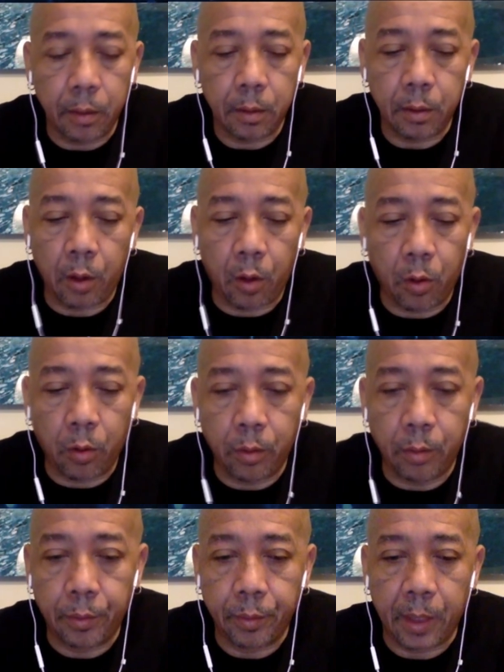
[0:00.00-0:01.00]
No,
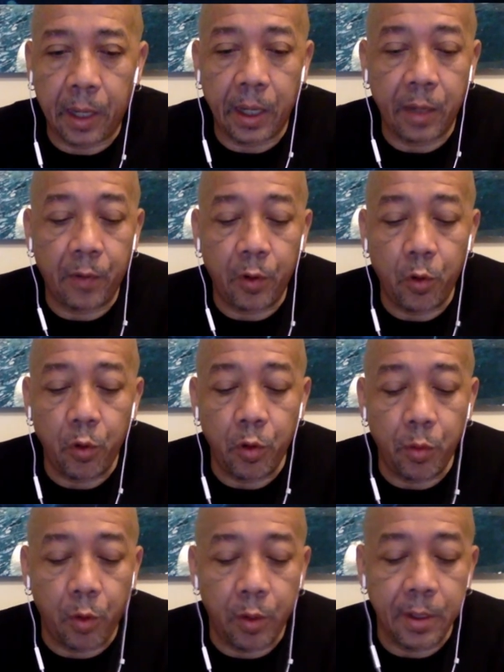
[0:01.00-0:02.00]
I never know nothing
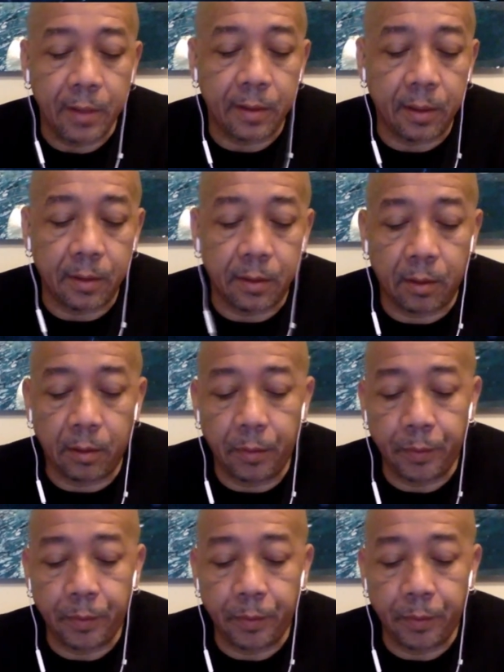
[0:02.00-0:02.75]
about these things enough.